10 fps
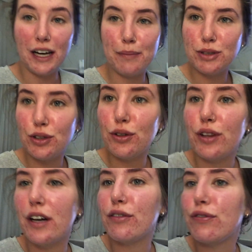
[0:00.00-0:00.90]
up to
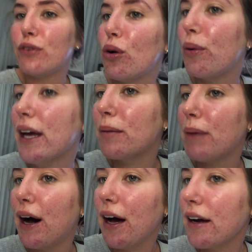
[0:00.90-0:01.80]
the four week
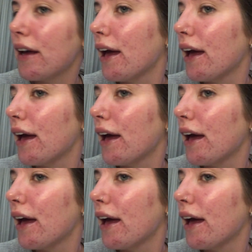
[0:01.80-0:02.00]
mark